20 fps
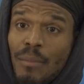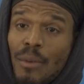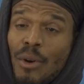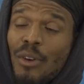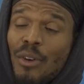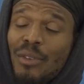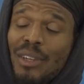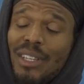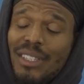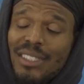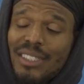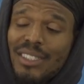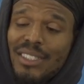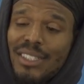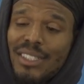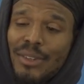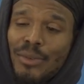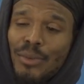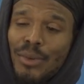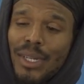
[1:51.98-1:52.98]
more
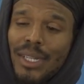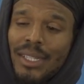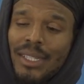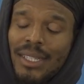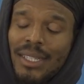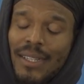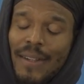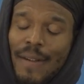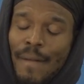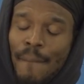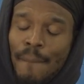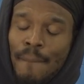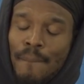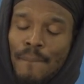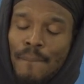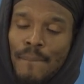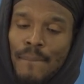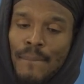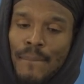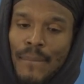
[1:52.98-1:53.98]
reasons than one.
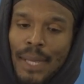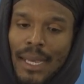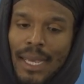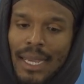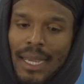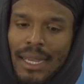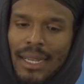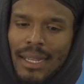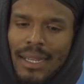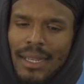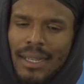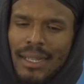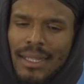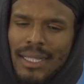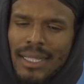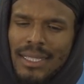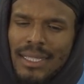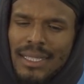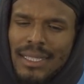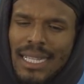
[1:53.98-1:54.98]
And
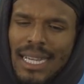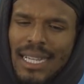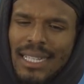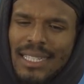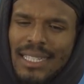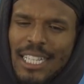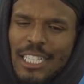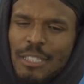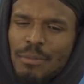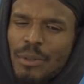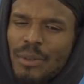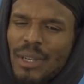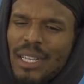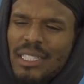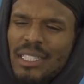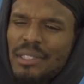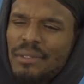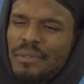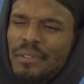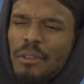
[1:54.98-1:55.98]
this is not
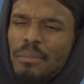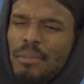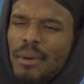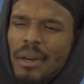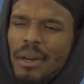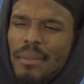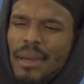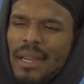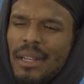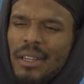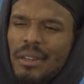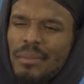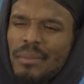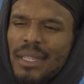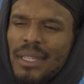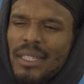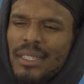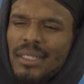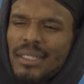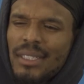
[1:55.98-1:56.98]
desperation football by no
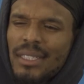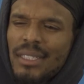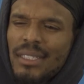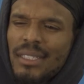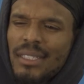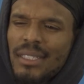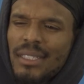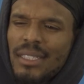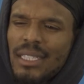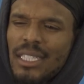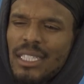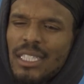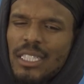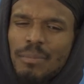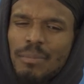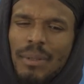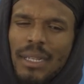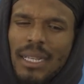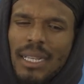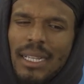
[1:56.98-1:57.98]
means. This
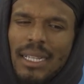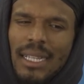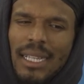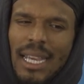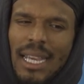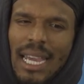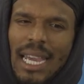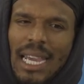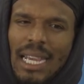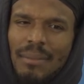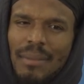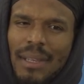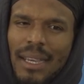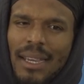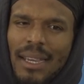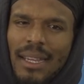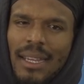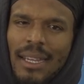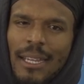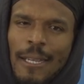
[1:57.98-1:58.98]
is playing the game
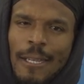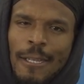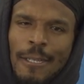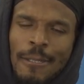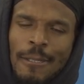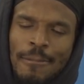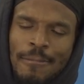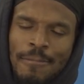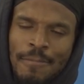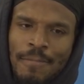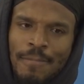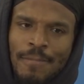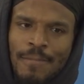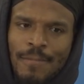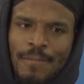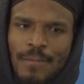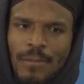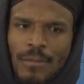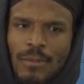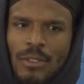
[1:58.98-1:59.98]
that,
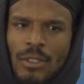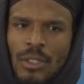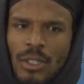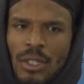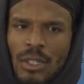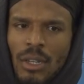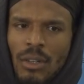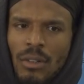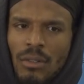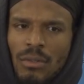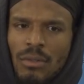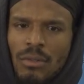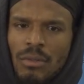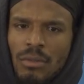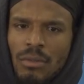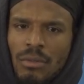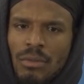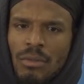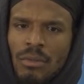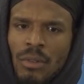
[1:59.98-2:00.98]
you know,
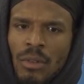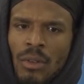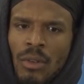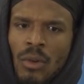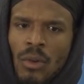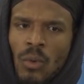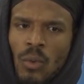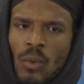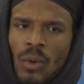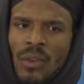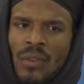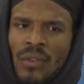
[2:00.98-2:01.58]
we